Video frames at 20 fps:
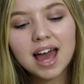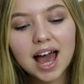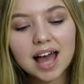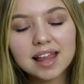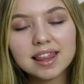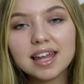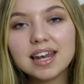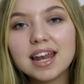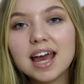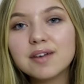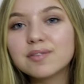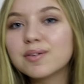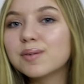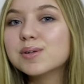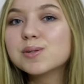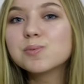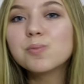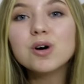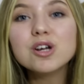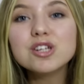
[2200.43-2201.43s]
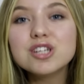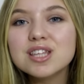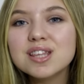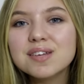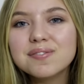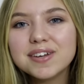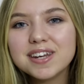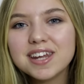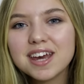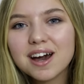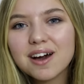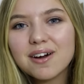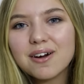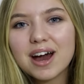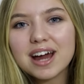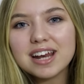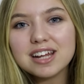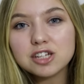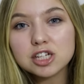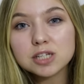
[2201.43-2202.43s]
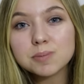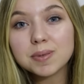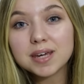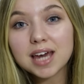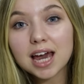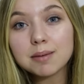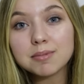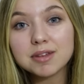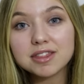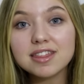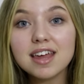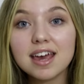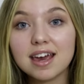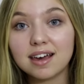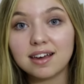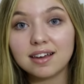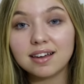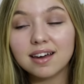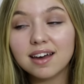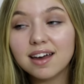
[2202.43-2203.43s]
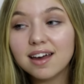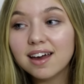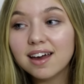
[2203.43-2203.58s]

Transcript: and then everyone was watching the video, and it just became a thing.